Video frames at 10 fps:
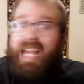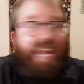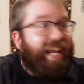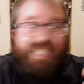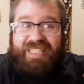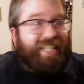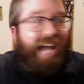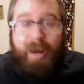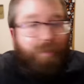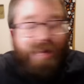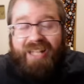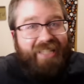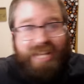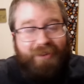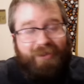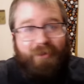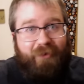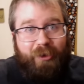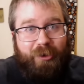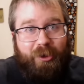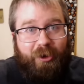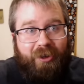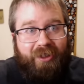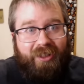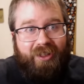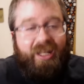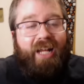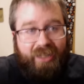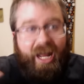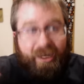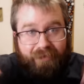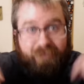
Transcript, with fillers: is not Ben ten in the future, like not